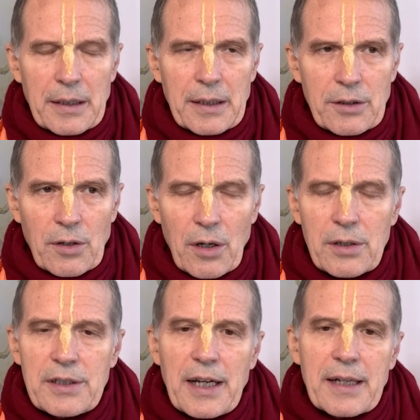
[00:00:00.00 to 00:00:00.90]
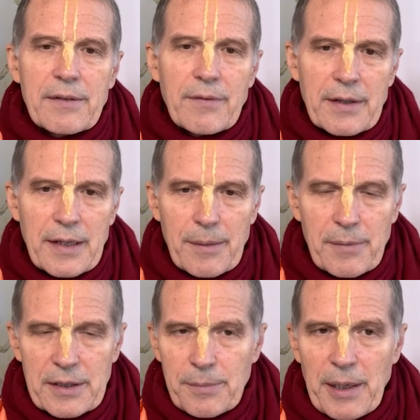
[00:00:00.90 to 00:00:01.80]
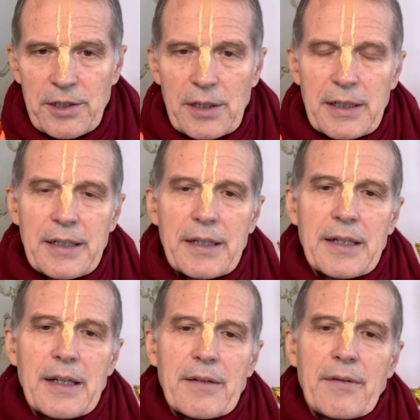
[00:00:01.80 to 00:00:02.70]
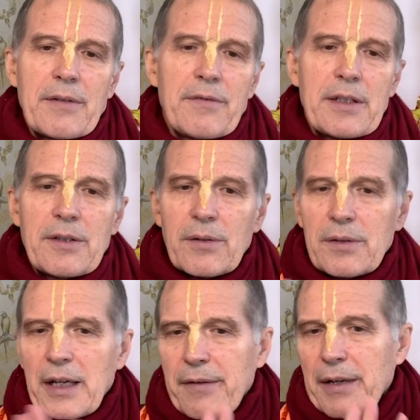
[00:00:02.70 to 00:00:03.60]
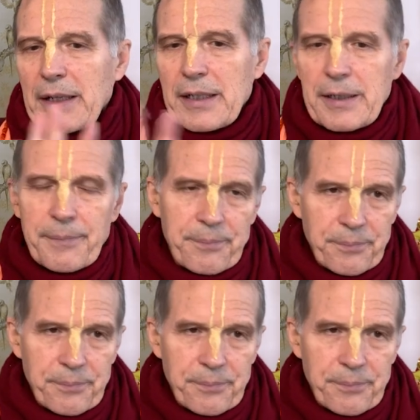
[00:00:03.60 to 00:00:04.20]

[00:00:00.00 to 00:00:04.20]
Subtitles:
in contact with them, especially when we don't have anything